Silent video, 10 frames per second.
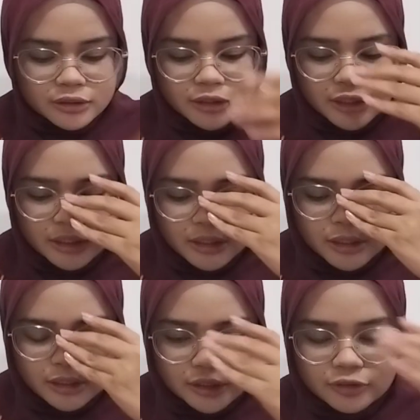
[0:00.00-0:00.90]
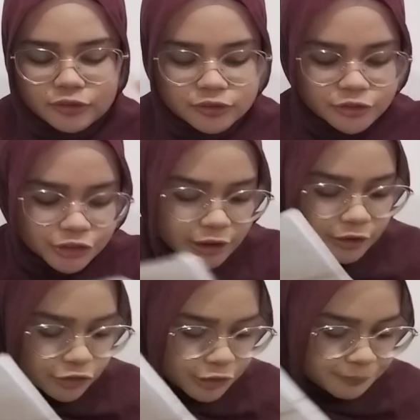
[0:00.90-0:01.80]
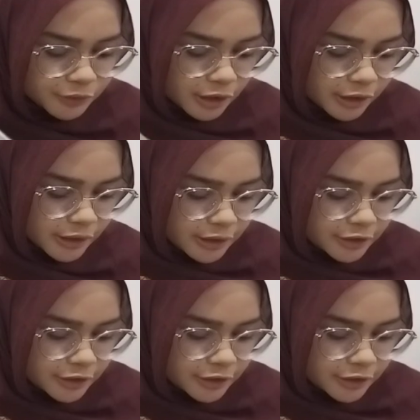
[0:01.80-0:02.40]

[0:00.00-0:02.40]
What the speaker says: the social groups or